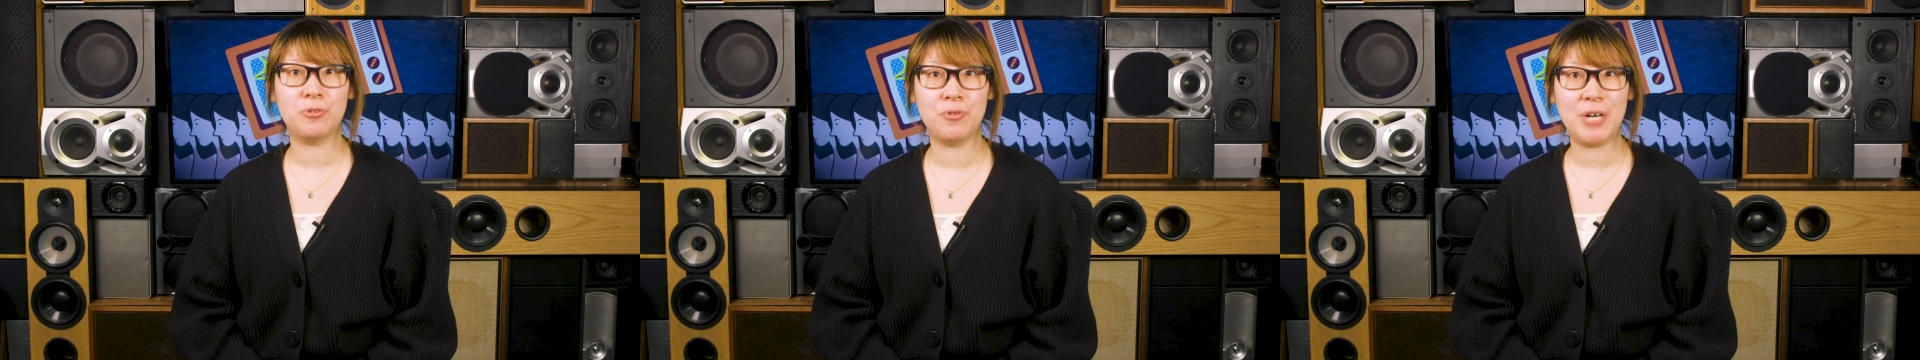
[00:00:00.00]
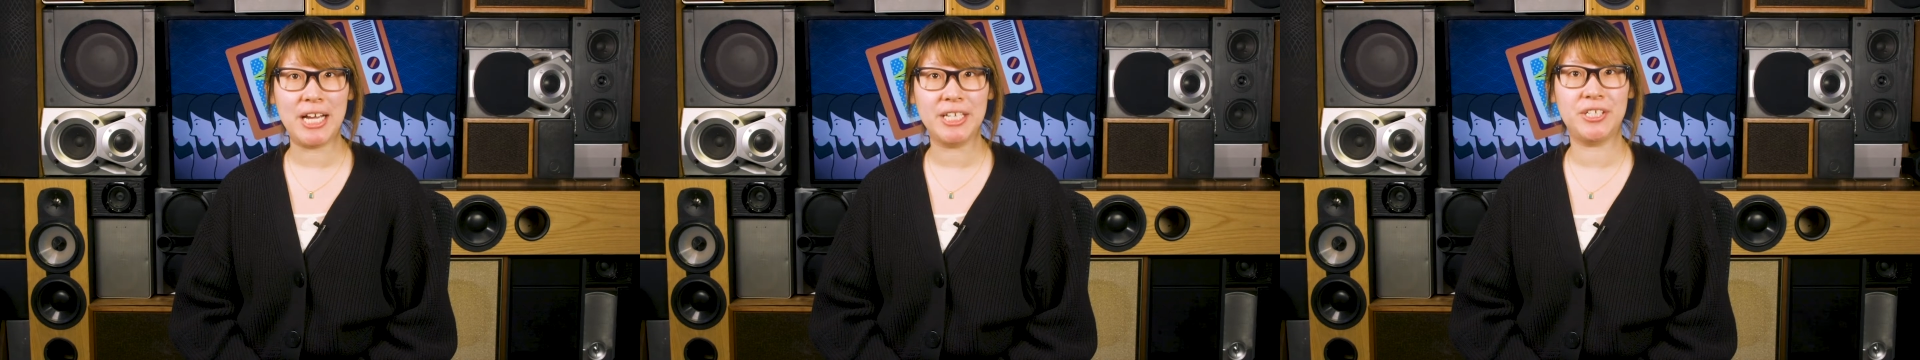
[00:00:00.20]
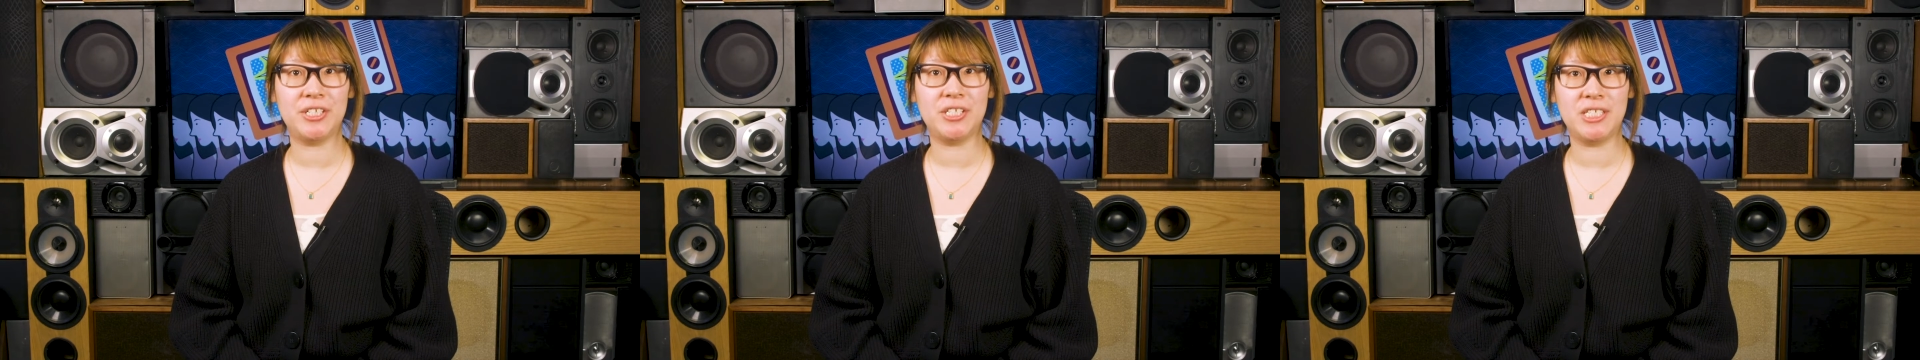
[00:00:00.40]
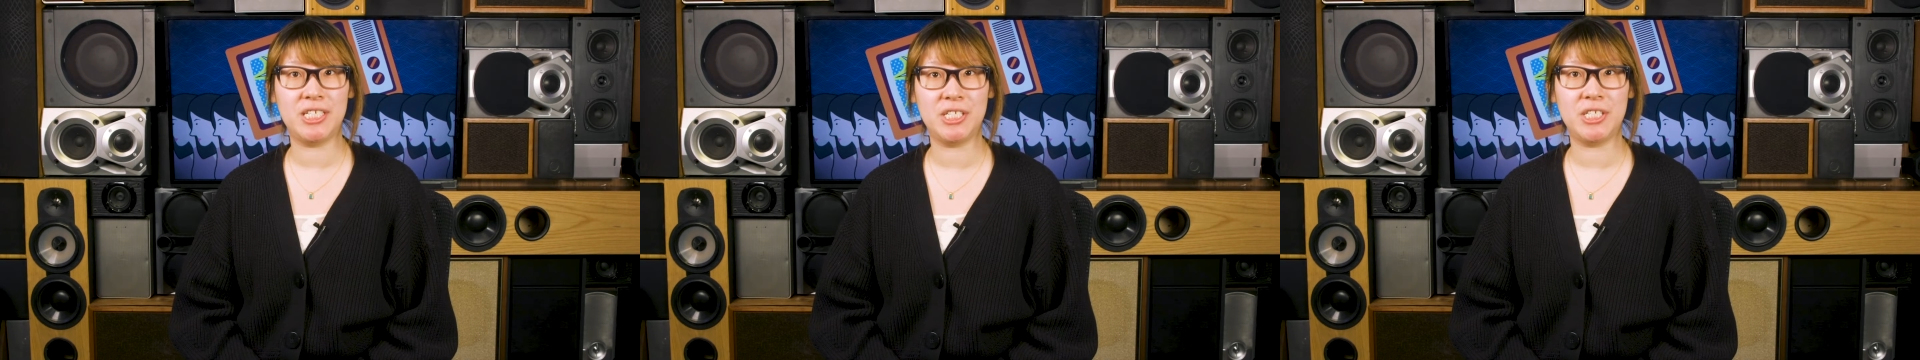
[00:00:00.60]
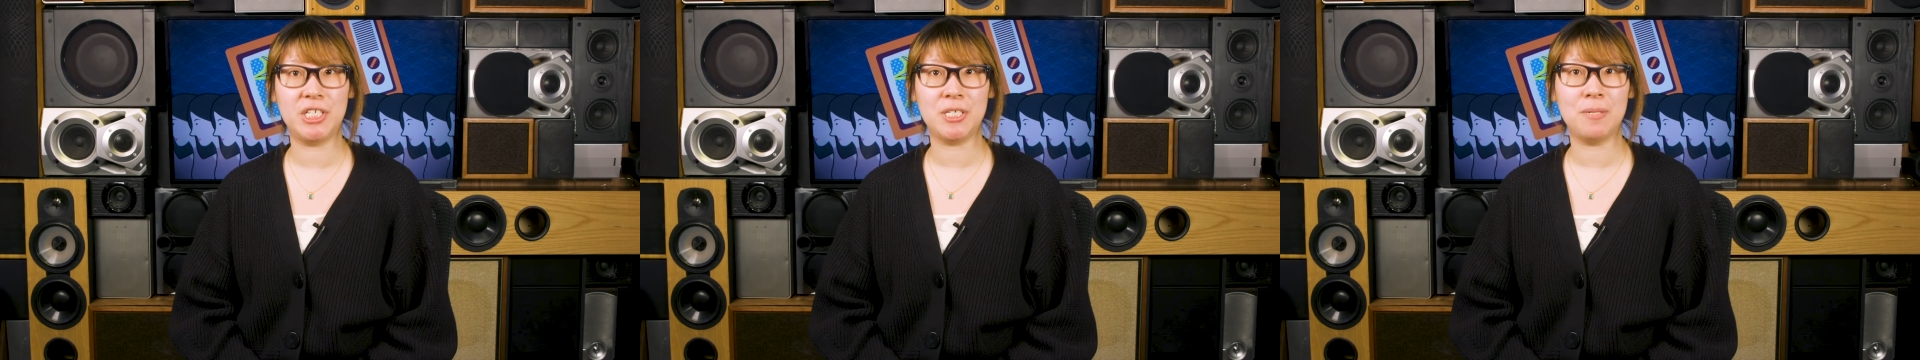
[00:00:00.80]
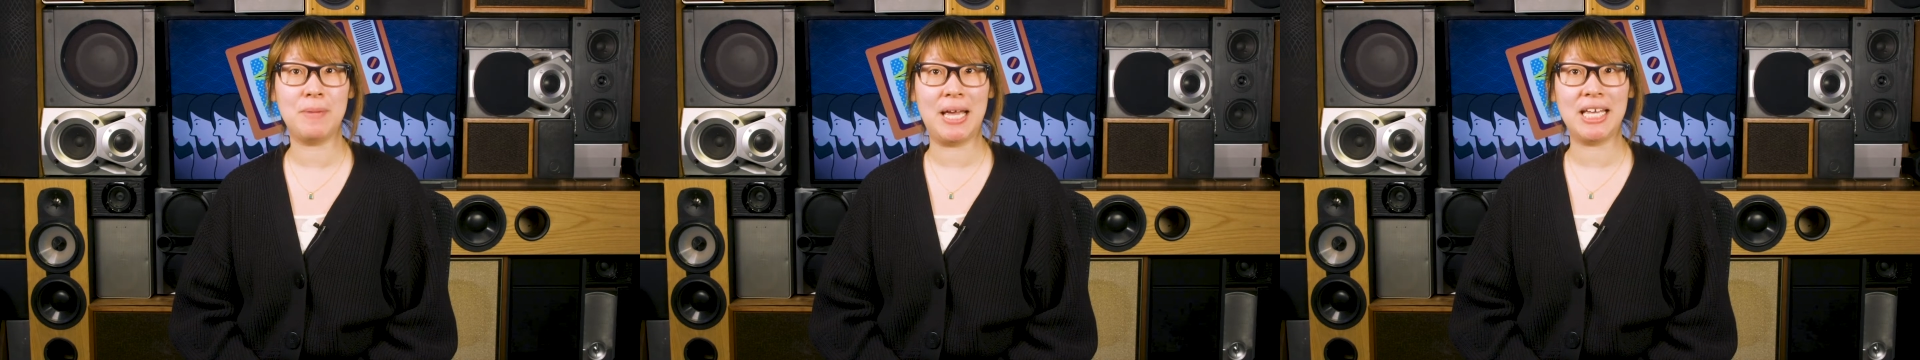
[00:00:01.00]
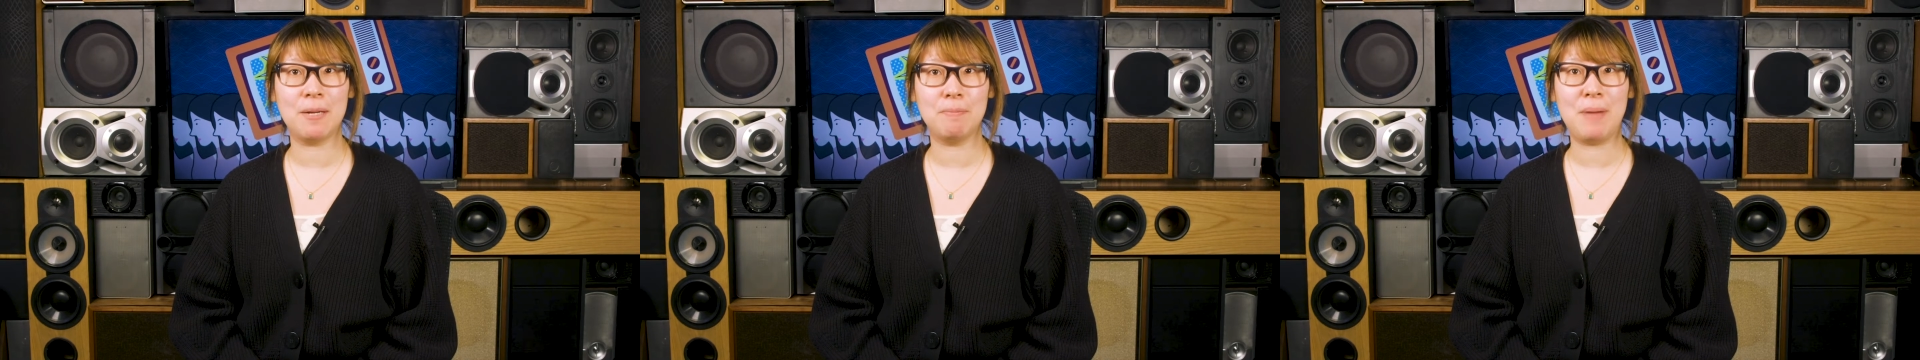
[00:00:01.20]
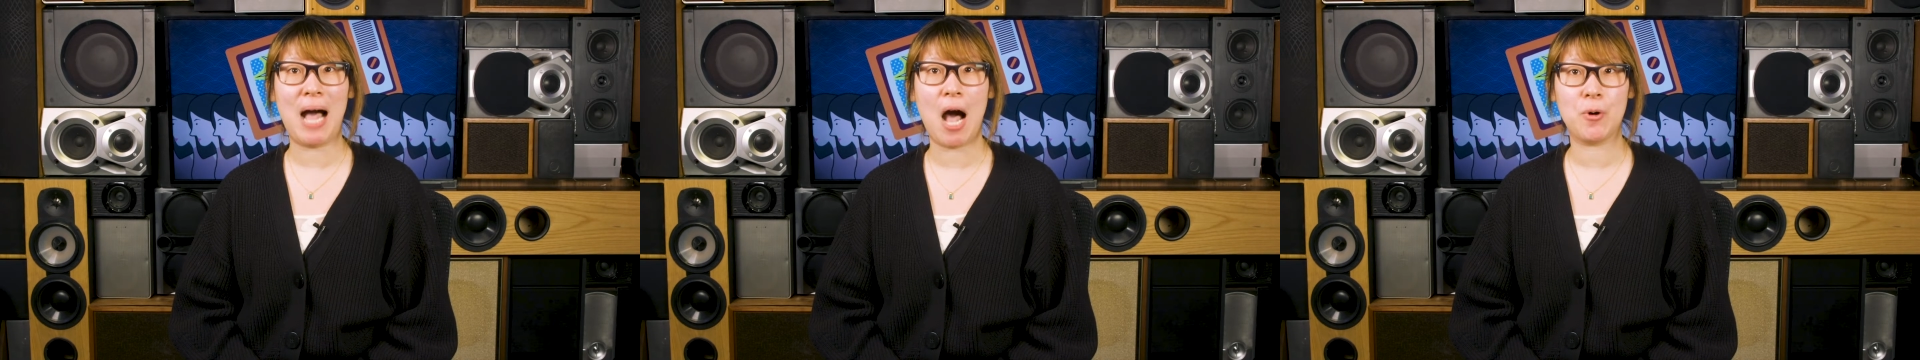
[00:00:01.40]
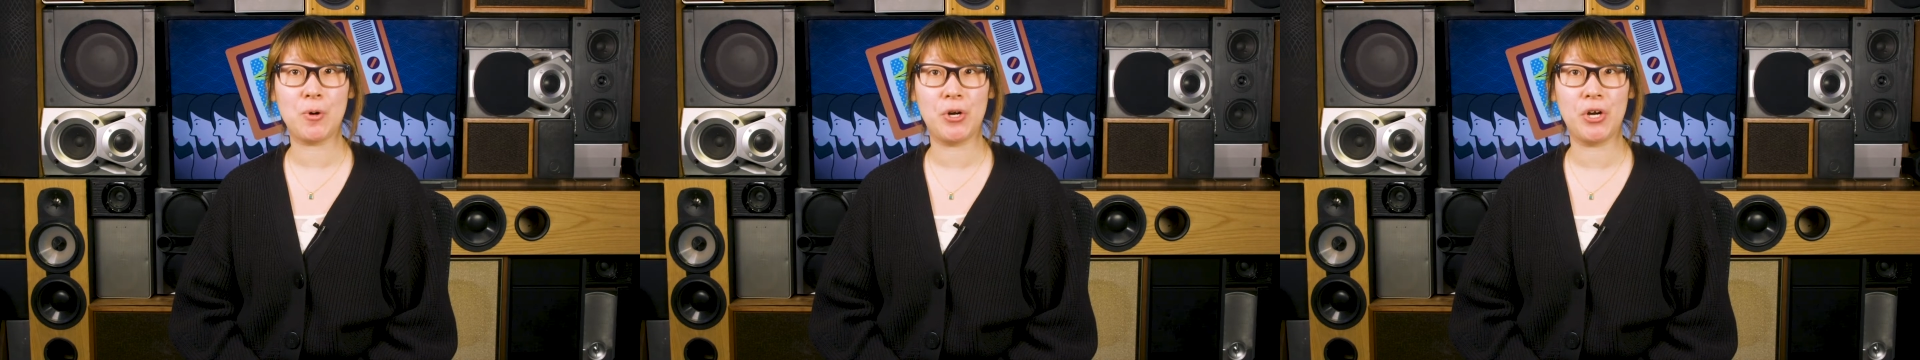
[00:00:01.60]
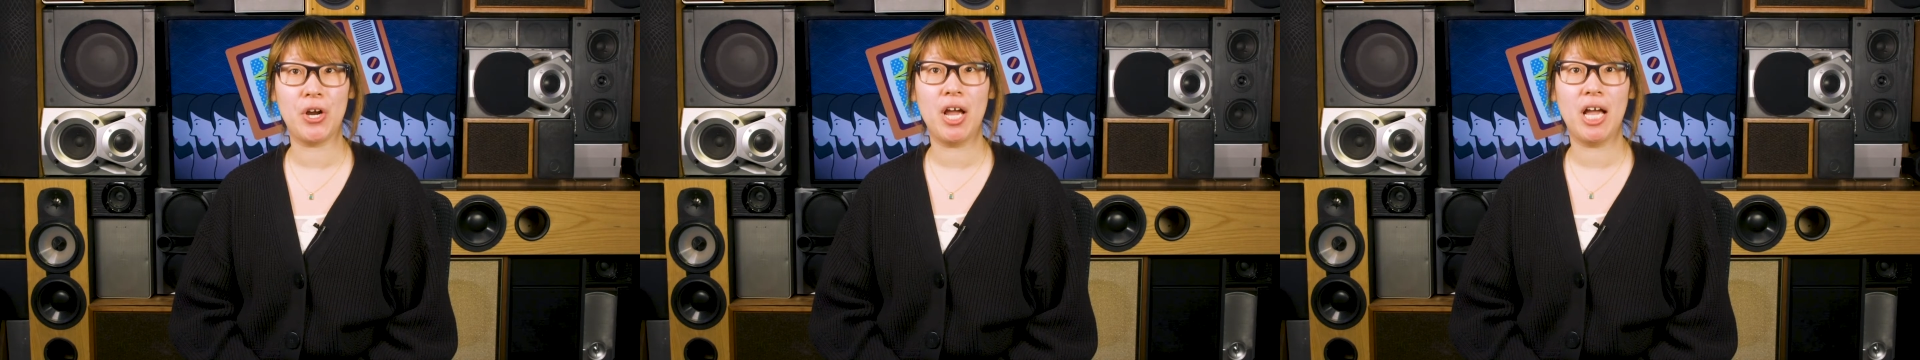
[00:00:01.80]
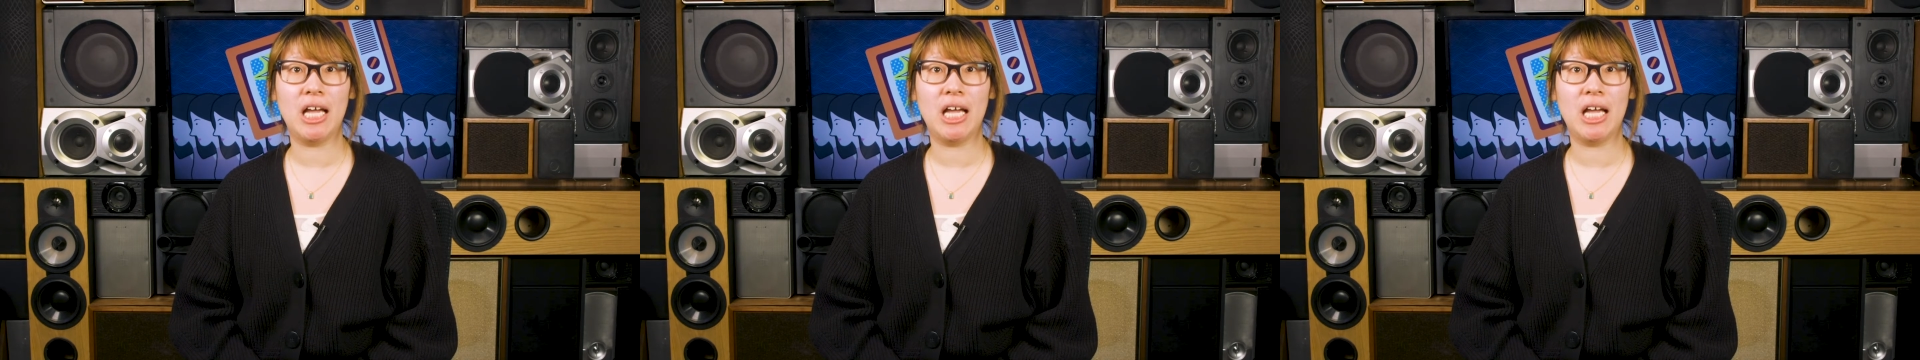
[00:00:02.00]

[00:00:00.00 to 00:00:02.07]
greater decision-making power